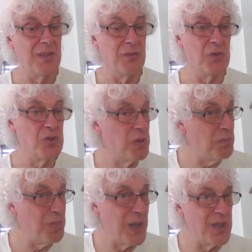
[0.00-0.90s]
You
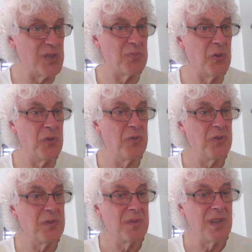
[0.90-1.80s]
shouldn't play this move.
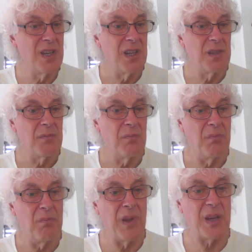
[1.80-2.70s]

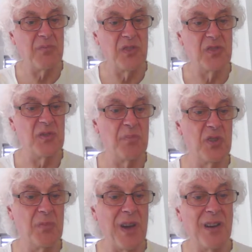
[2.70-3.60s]
Black brings his
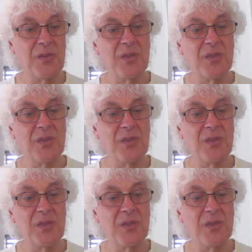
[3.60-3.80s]
bishop out,